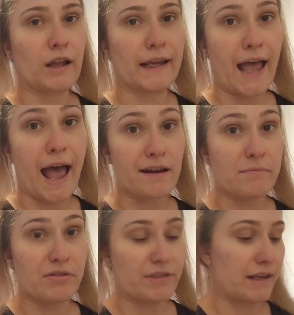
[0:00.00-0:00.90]
like
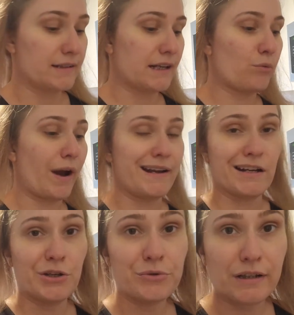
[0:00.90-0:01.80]
admin things, like writing
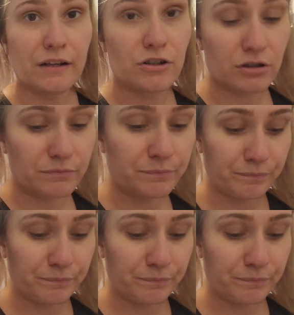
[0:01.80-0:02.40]
a newsletter,